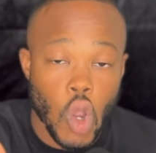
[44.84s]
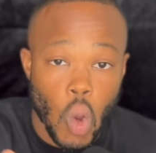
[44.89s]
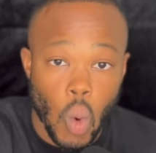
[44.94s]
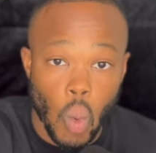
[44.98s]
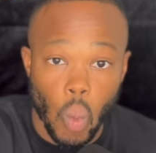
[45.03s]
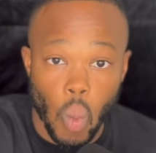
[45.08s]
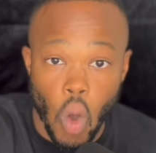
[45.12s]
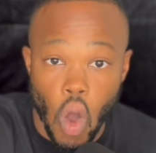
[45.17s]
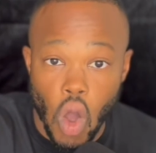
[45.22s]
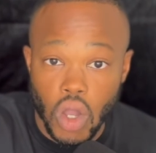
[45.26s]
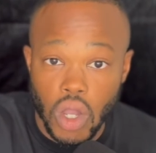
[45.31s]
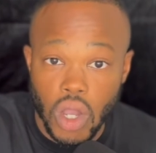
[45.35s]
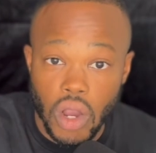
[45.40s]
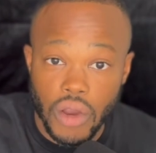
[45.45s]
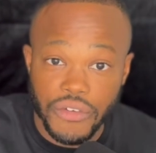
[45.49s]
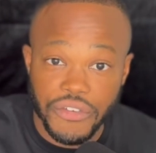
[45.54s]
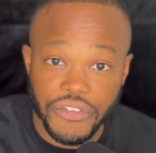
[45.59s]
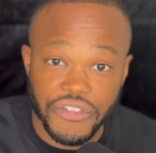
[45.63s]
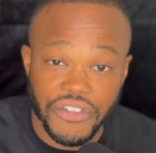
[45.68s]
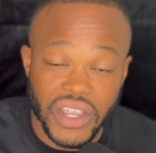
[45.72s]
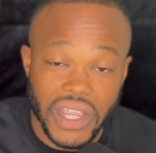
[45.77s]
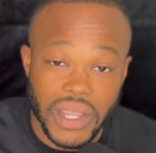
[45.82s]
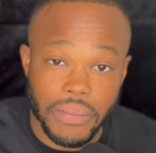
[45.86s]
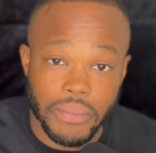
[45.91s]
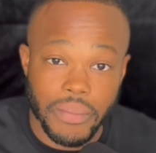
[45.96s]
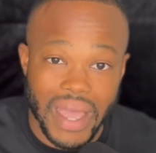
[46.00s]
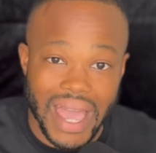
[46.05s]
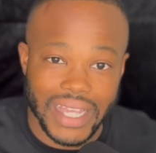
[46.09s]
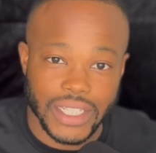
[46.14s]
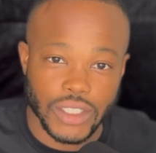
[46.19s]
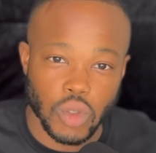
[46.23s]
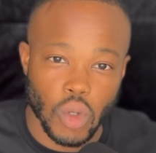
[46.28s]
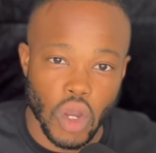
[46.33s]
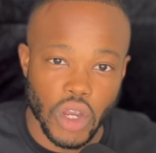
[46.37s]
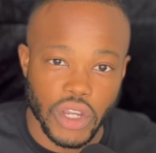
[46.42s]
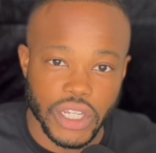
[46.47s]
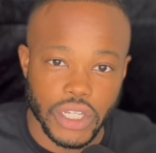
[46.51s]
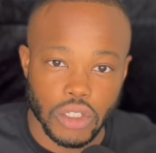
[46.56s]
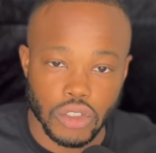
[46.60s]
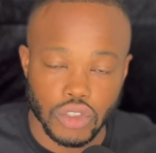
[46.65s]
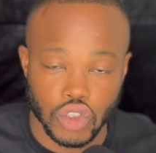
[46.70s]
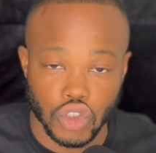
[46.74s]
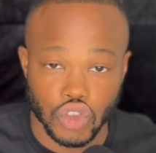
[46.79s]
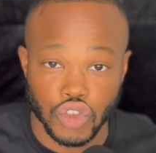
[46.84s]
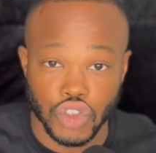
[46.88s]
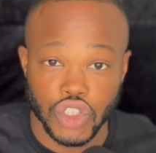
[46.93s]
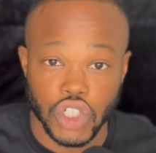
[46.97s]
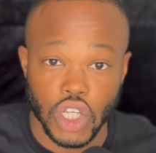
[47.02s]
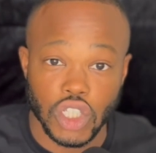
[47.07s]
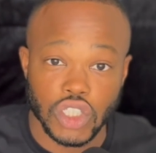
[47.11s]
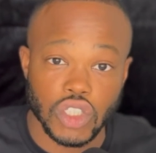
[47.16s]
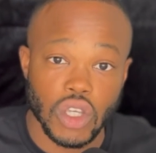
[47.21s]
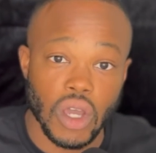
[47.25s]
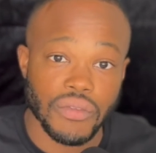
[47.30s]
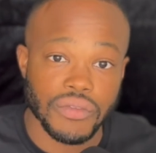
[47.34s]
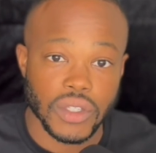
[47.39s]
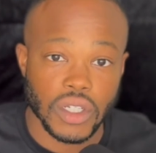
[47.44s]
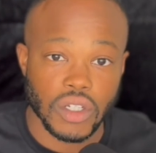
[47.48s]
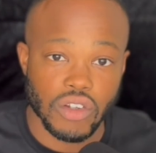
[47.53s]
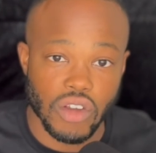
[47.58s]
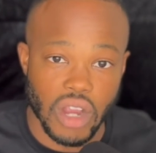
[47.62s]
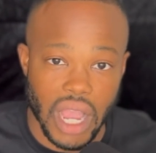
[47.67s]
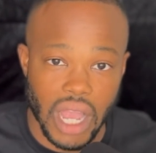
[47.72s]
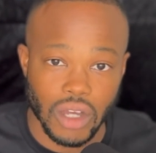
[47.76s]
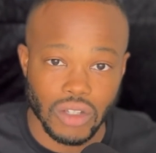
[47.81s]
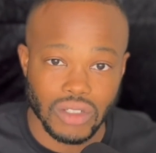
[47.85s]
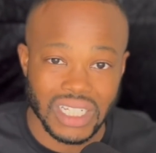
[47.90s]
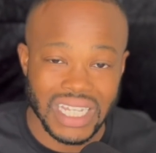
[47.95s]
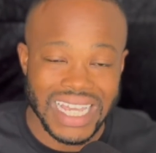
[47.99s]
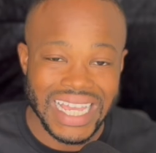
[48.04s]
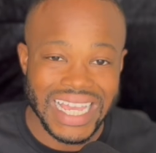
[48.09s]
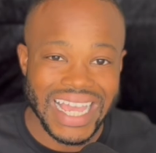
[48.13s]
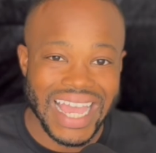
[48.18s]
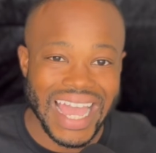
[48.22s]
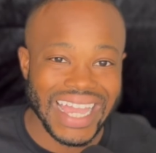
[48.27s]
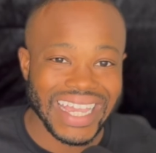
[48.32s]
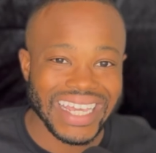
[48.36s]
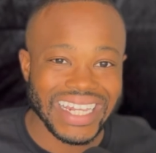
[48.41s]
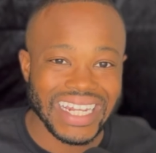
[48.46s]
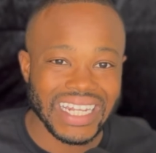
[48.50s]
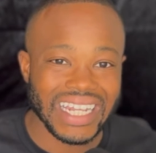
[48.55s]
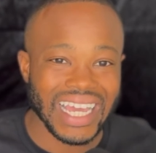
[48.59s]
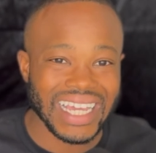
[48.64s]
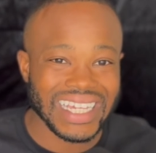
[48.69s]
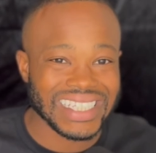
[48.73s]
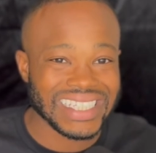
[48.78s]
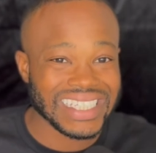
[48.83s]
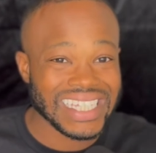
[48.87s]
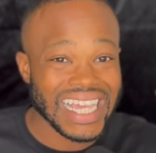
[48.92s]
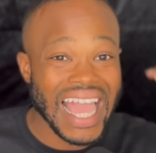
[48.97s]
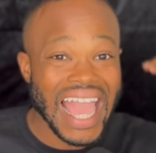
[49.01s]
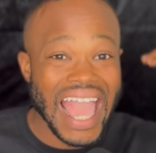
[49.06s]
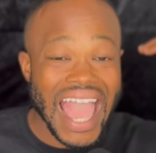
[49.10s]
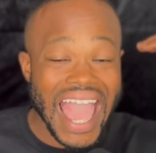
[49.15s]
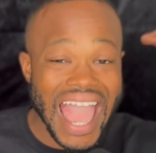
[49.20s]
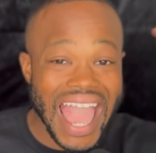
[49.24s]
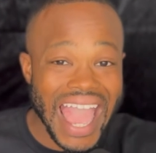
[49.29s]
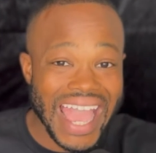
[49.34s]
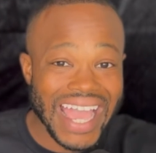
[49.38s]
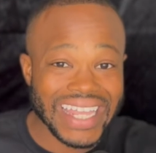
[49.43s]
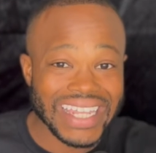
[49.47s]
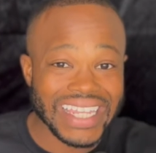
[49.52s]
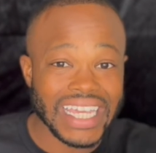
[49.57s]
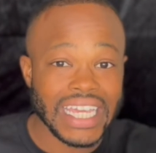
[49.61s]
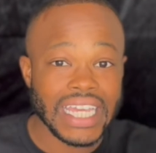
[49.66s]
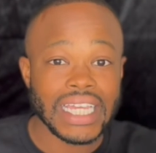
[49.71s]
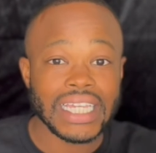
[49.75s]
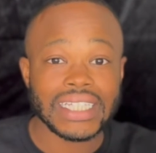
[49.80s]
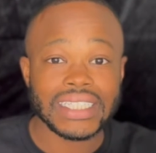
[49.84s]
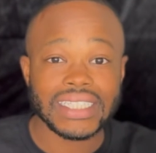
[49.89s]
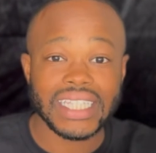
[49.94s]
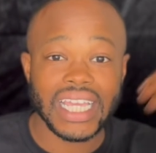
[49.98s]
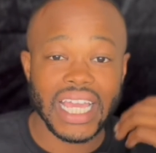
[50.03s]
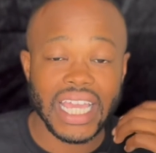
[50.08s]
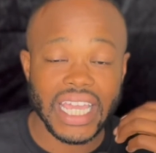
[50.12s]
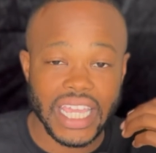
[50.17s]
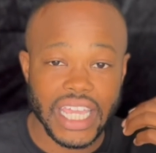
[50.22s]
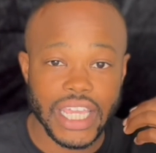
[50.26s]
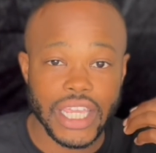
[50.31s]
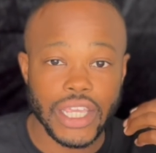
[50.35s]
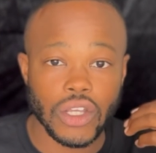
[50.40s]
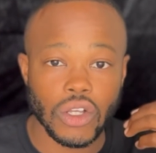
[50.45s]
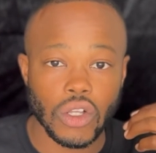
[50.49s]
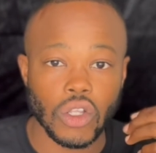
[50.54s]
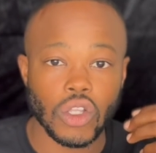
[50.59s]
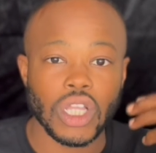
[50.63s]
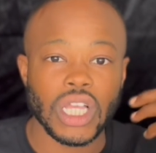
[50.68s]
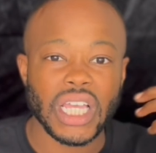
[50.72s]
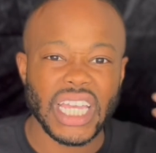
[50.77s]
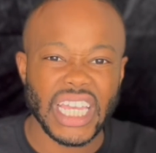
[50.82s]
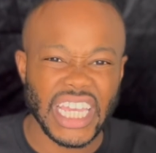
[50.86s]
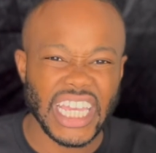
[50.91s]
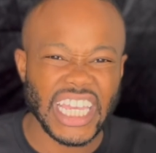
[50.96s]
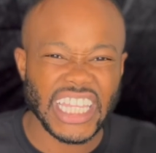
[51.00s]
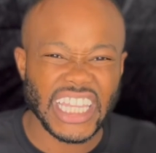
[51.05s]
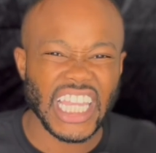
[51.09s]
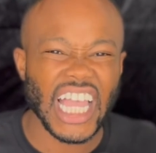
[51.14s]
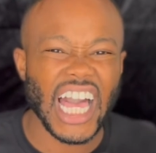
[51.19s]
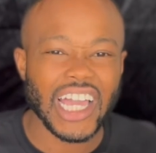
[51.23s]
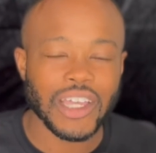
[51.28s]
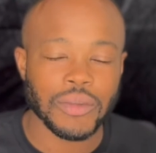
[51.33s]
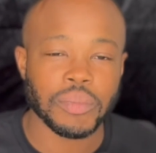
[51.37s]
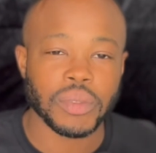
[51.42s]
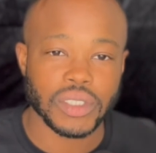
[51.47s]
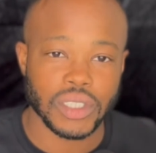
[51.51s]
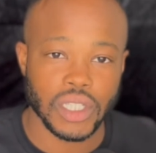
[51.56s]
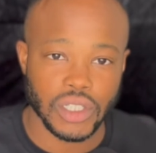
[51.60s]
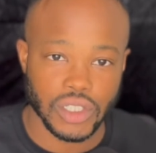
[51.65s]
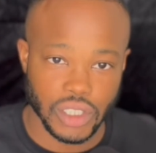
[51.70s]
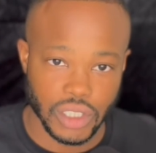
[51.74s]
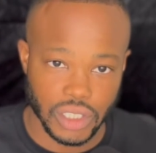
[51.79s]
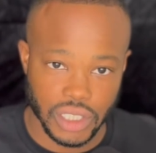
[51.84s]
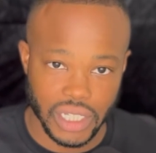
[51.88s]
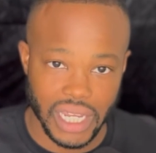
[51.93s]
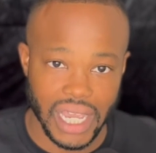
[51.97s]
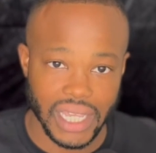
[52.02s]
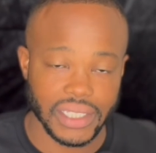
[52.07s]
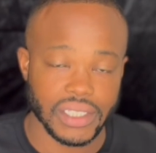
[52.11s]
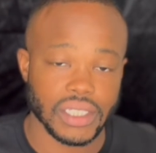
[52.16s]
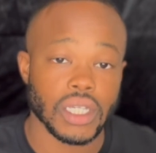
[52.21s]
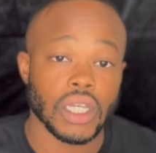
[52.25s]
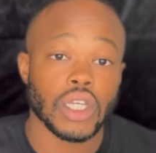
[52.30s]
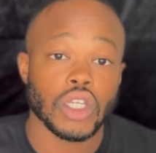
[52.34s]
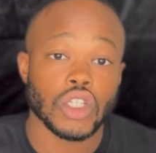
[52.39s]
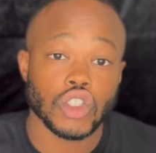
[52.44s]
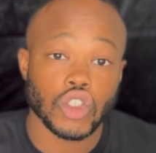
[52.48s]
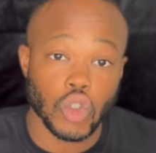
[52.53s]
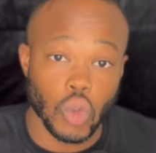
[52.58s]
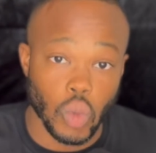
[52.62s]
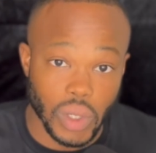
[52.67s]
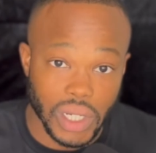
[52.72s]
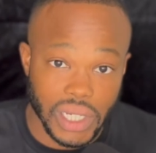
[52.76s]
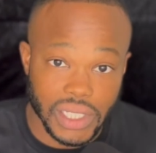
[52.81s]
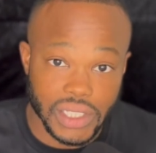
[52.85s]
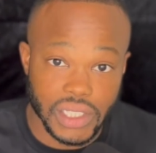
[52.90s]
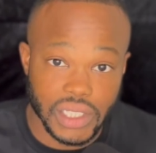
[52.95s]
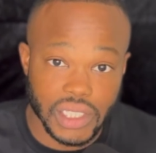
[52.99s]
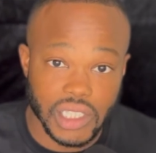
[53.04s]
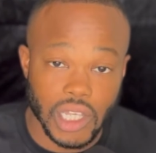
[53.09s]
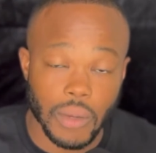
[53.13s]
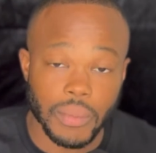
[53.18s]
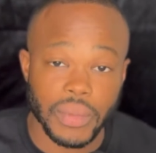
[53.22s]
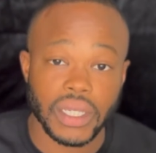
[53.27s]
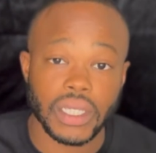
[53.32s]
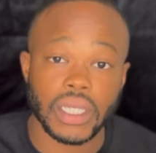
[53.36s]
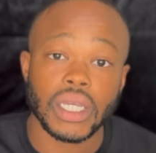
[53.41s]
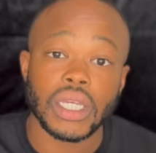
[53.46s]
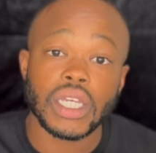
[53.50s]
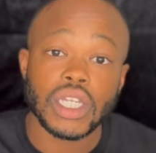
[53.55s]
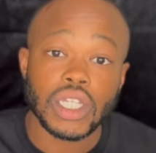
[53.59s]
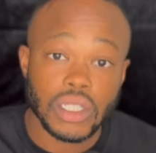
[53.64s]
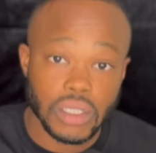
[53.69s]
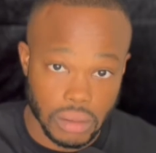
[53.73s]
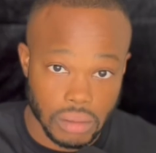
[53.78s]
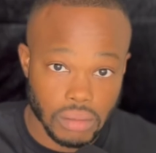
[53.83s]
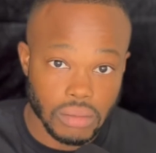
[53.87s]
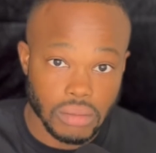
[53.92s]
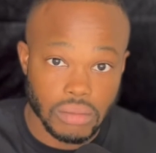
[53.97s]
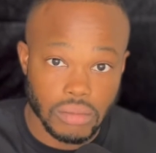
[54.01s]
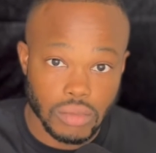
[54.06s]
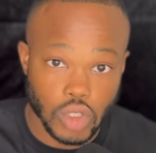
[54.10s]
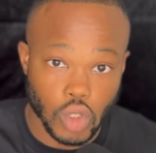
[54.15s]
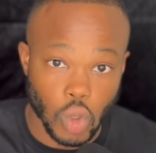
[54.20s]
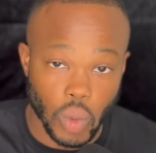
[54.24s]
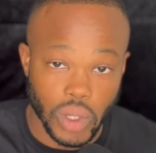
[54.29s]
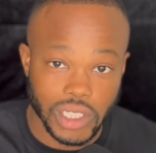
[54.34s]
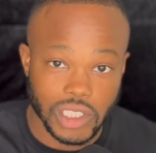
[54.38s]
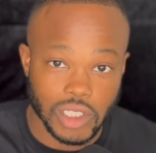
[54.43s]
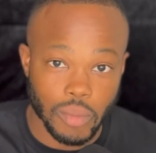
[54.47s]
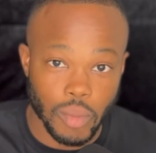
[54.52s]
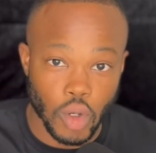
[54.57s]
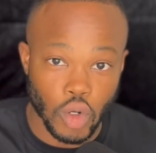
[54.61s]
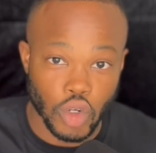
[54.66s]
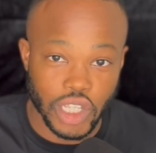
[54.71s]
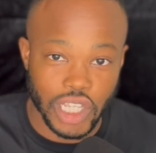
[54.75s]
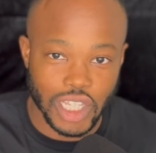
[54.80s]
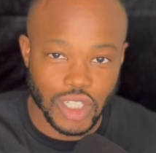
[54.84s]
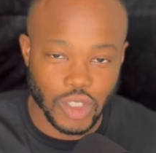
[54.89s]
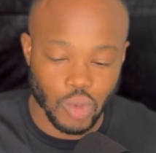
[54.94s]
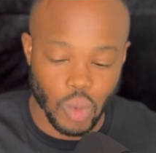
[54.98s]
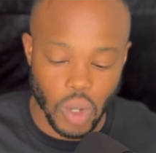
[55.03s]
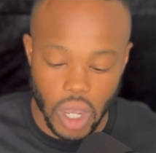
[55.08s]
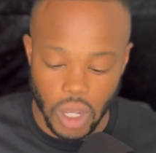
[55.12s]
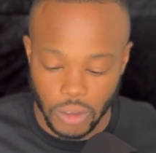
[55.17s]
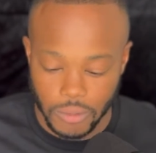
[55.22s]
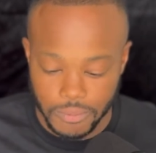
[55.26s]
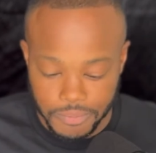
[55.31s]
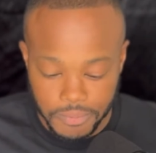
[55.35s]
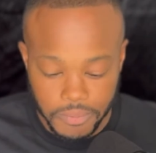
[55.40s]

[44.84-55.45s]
walk our feet back to our heels are just off the ground, and get a nice head to heel inline position. Yes, squeeze the stomach, squeeze the booty as well.